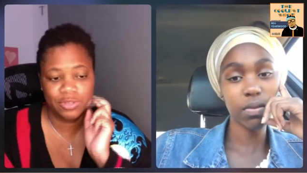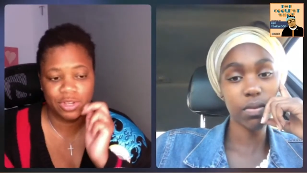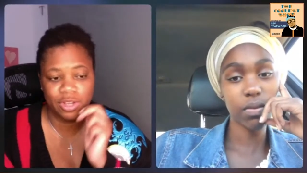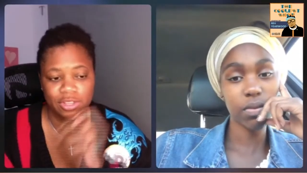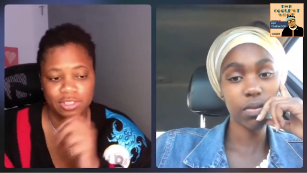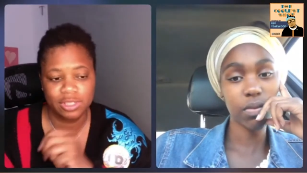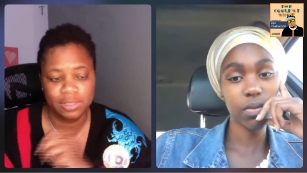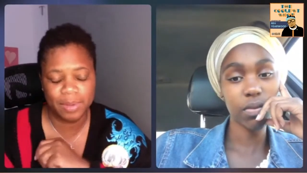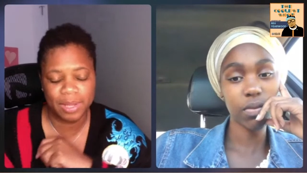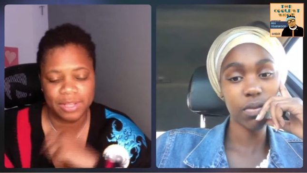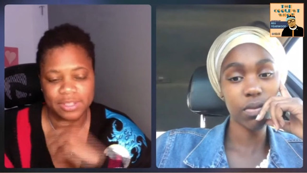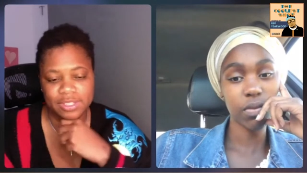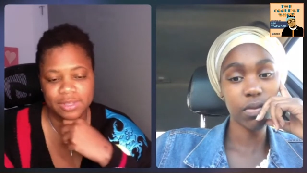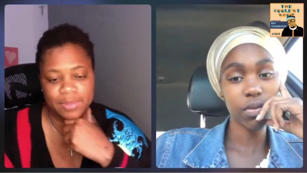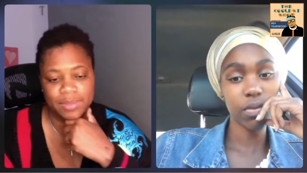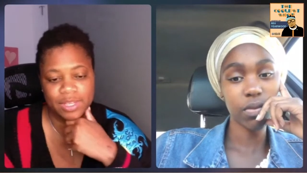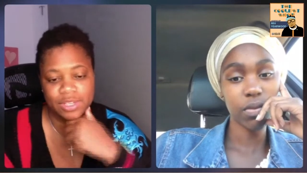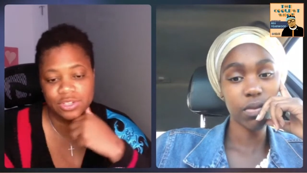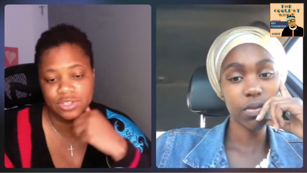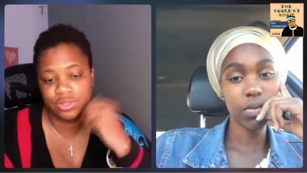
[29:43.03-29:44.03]
Speaker 1: You've talked
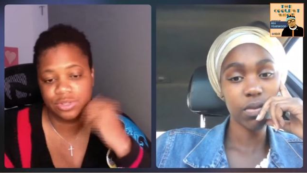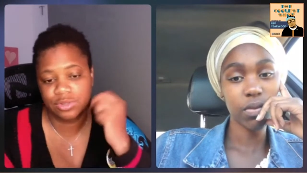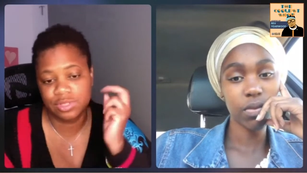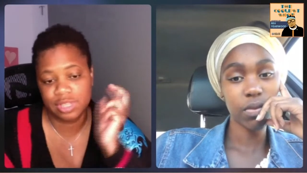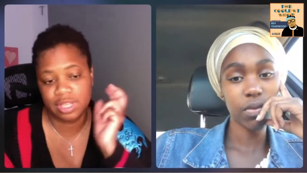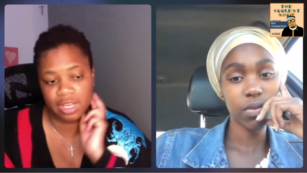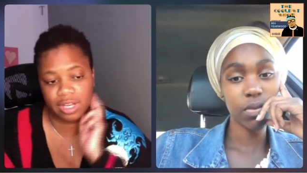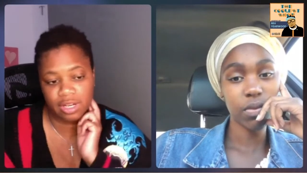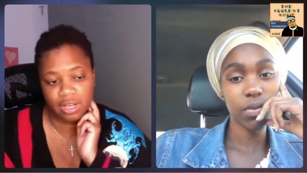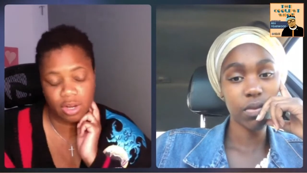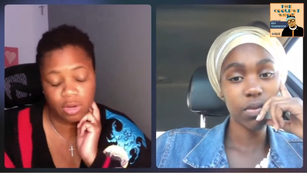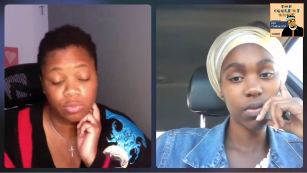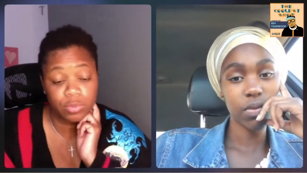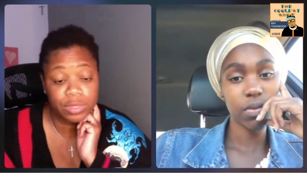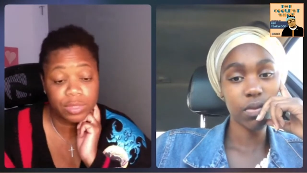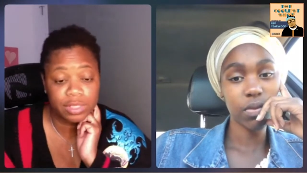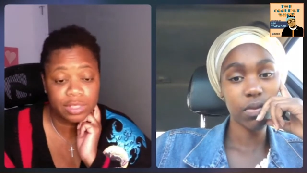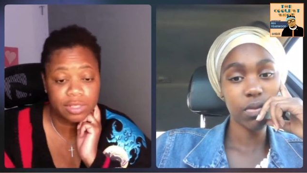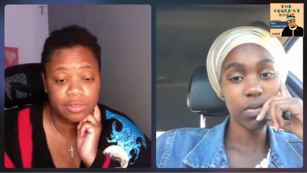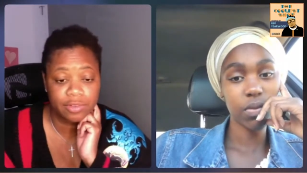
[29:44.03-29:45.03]
about some issues that
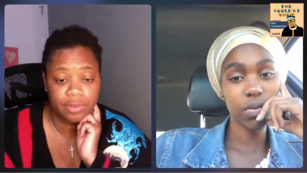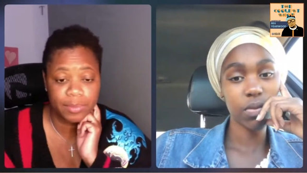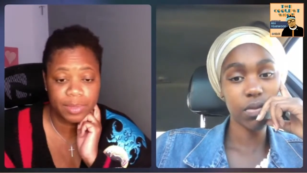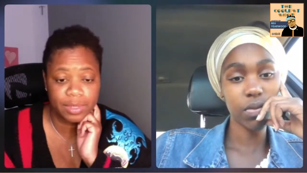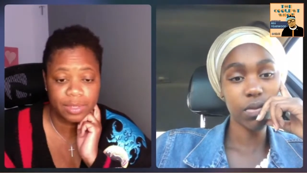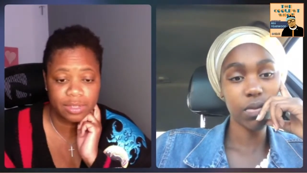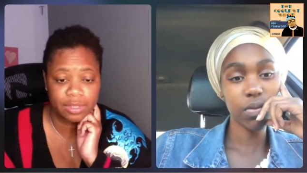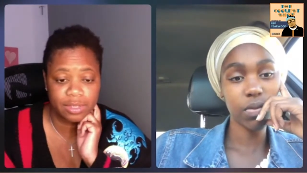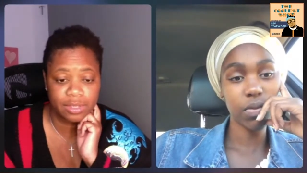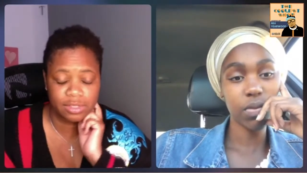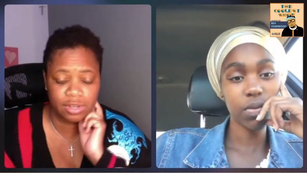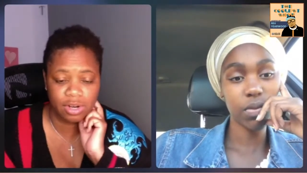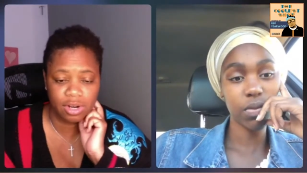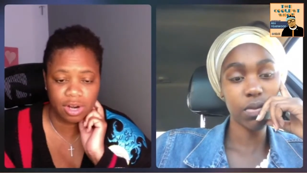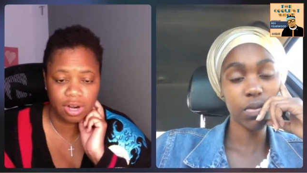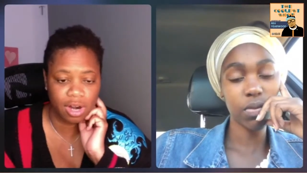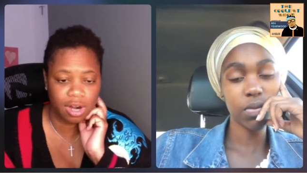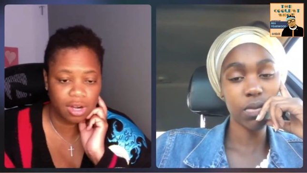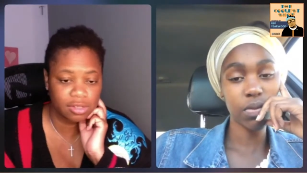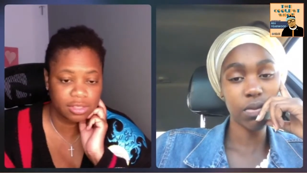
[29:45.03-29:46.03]
are really familiar
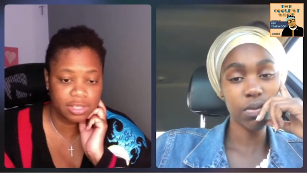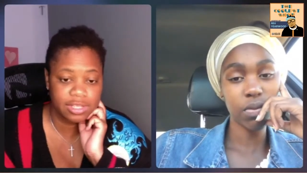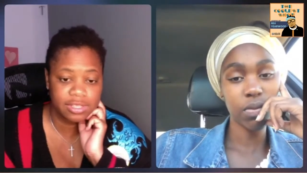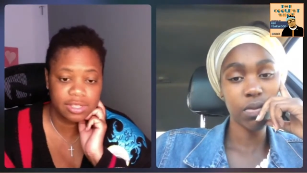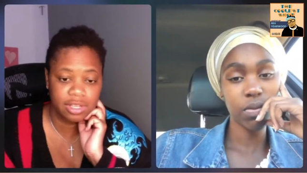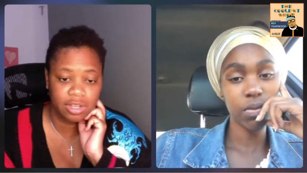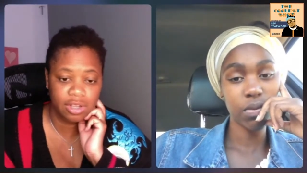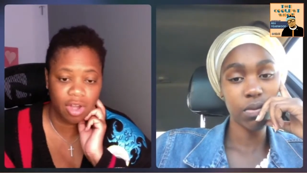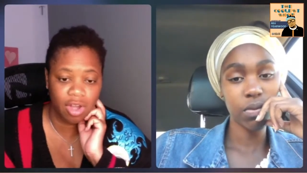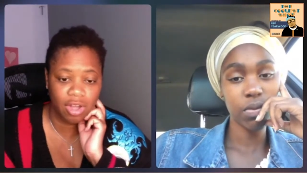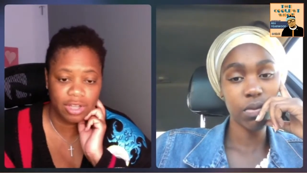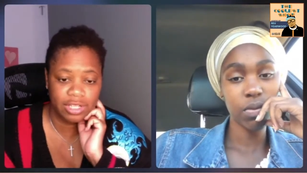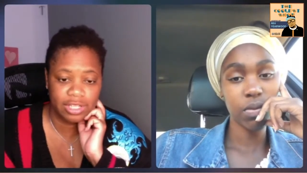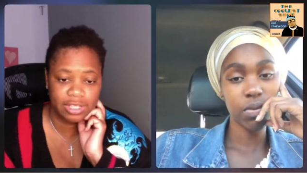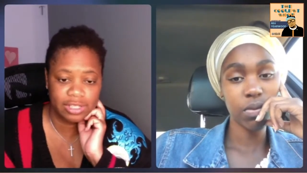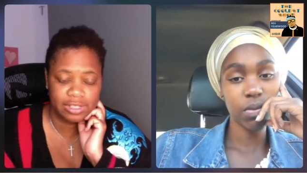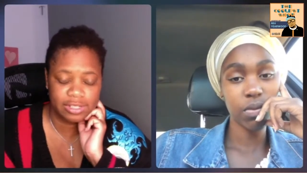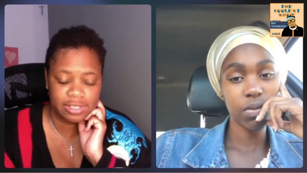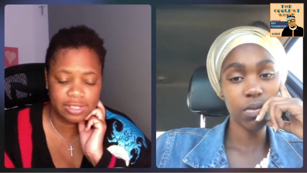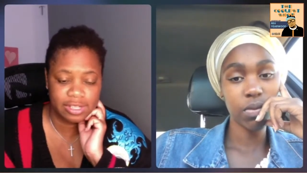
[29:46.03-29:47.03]
to our listening
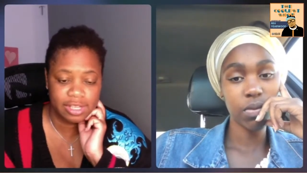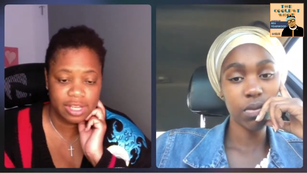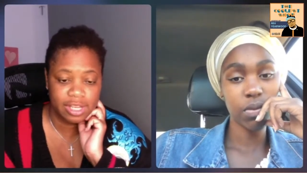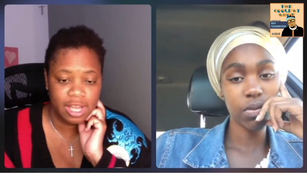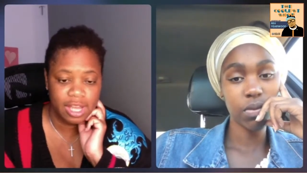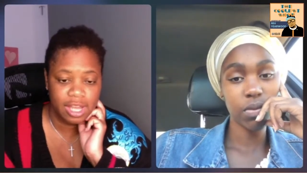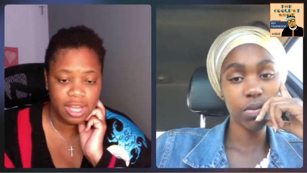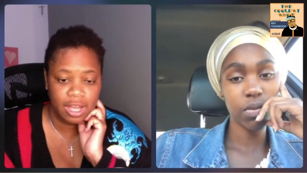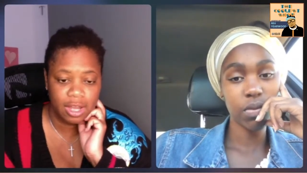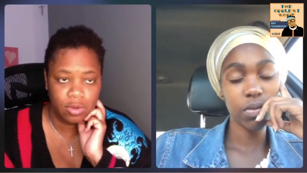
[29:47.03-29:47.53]
audience.